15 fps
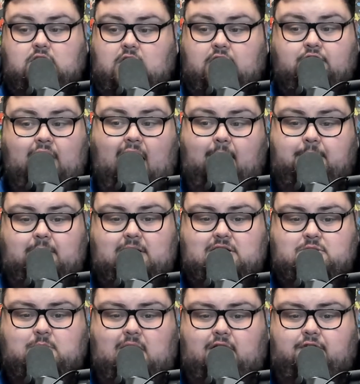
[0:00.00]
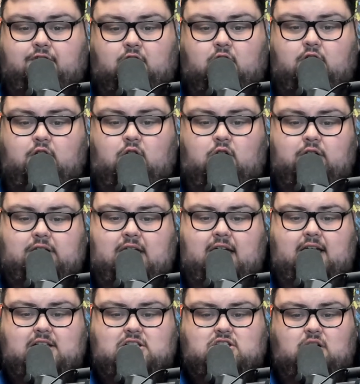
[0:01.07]
Can grapple as well, 4-0 in
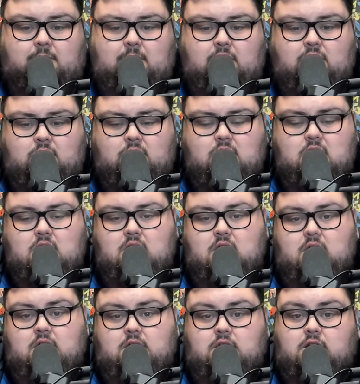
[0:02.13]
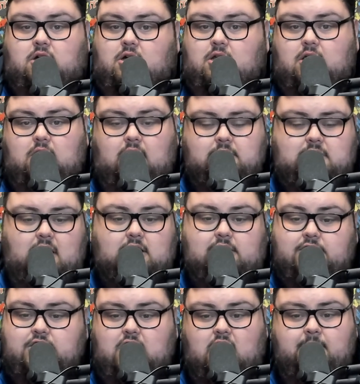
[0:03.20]
KSW. You know, I was
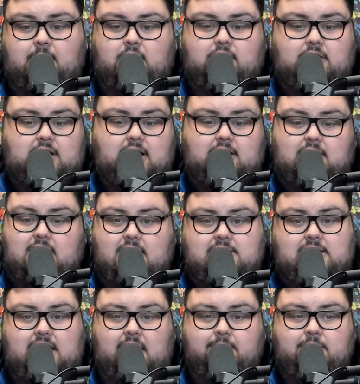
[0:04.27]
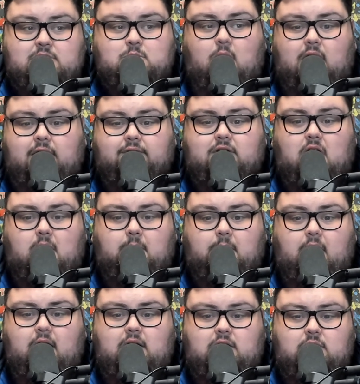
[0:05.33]
talking to Sean about it. They see him as one of their
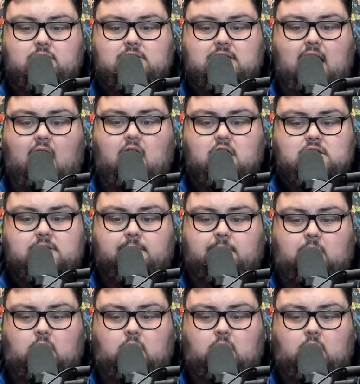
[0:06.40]
bright new stars in